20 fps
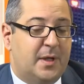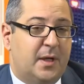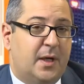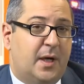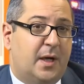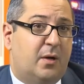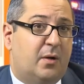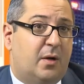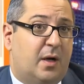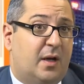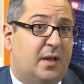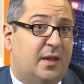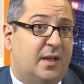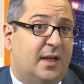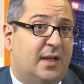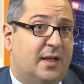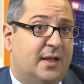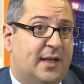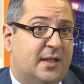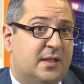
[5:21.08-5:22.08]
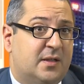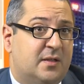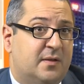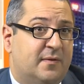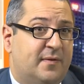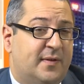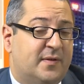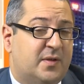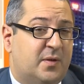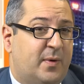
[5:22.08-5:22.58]
And look, I think in answer to
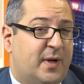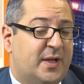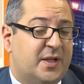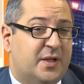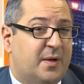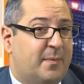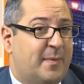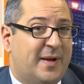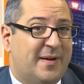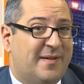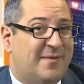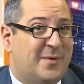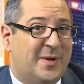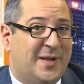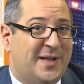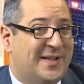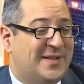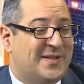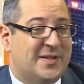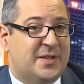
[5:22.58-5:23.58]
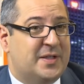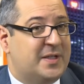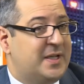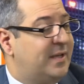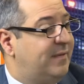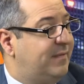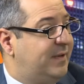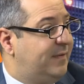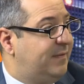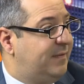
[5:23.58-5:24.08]
Viv's question, I mean, we're yet to see
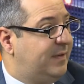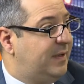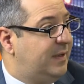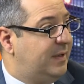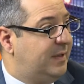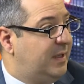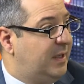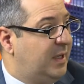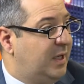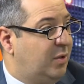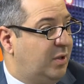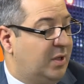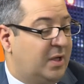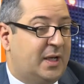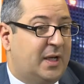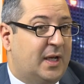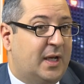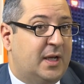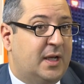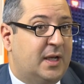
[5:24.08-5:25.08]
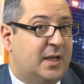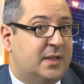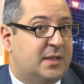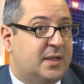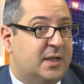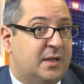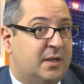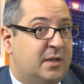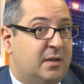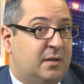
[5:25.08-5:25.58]
Viv.
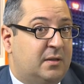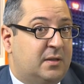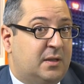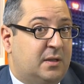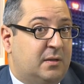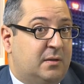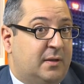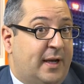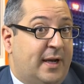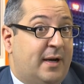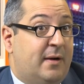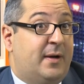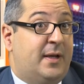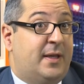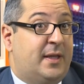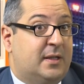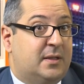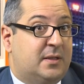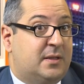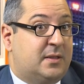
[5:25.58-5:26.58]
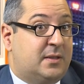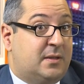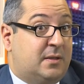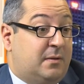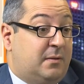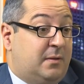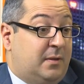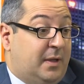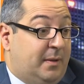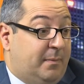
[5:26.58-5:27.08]
And it's an area that's,
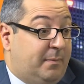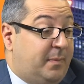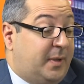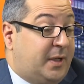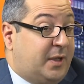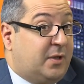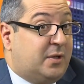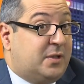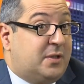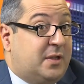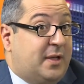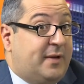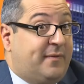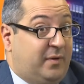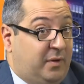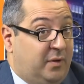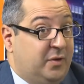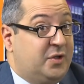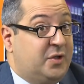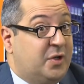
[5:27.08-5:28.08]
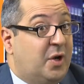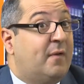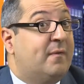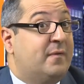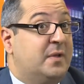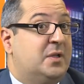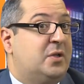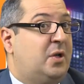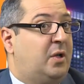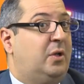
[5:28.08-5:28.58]
because of the evolution of
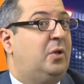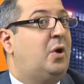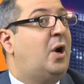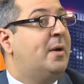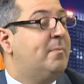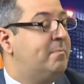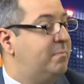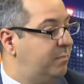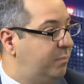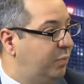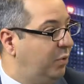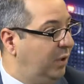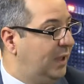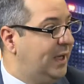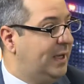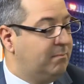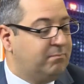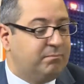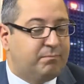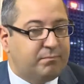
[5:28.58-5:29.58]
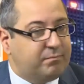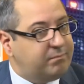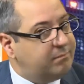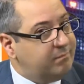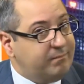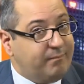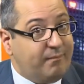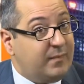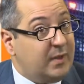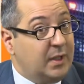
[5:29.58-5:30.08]
this online bullying,
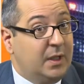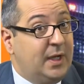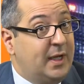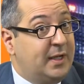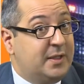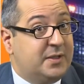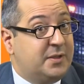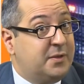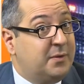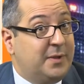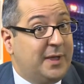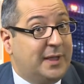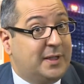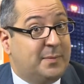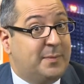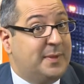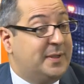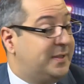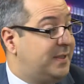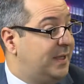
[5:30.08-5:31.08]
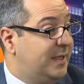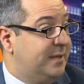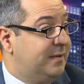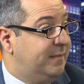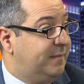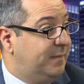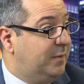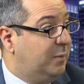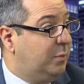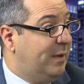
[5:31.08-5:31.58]
it's still yet to be seen the
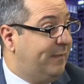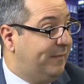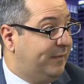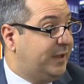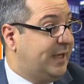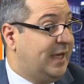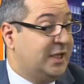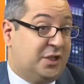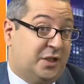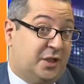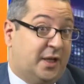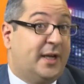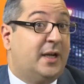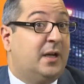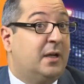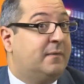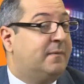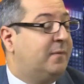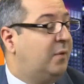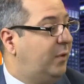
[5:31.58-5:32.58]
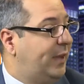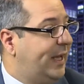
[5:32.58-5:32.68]
full ramification legally for